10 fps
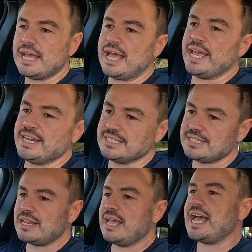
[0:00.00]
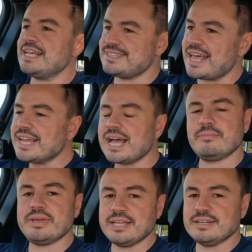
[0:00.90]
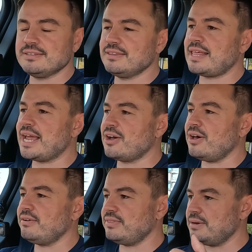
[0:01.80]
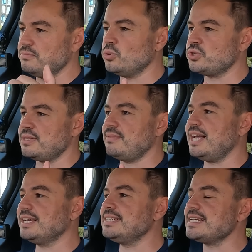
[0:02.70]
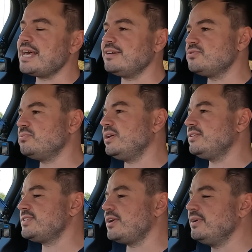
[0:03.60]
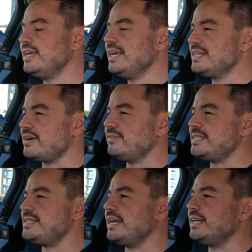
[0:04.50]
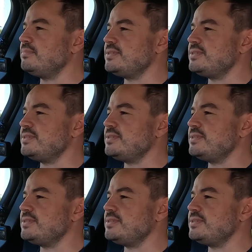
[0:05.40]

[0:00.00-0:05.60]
And as they come in, they kind of then push the market down as well. So it's currently sitting in a